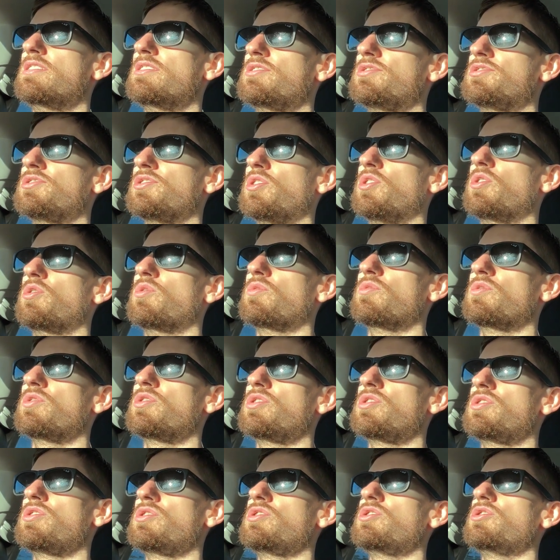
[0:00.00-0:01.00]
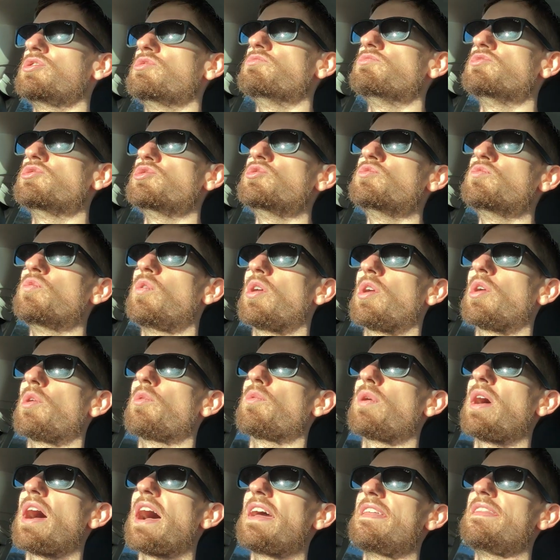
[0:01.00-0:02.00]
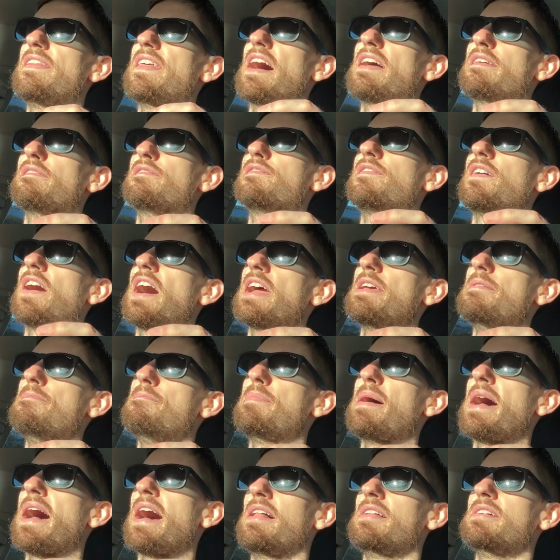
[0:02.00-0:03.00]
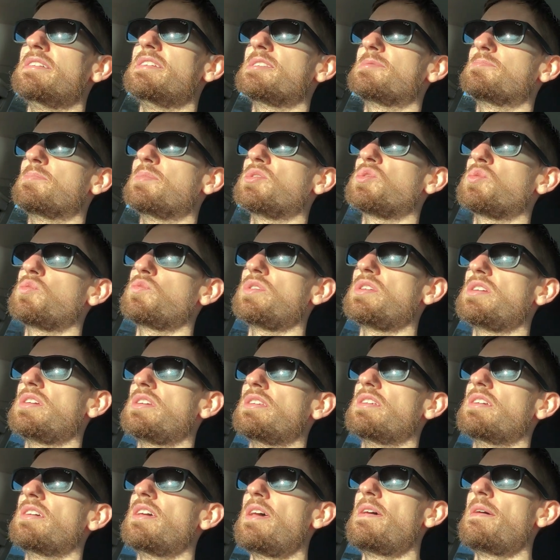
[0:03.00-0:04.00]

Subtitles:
So you do want to ride that fine balance between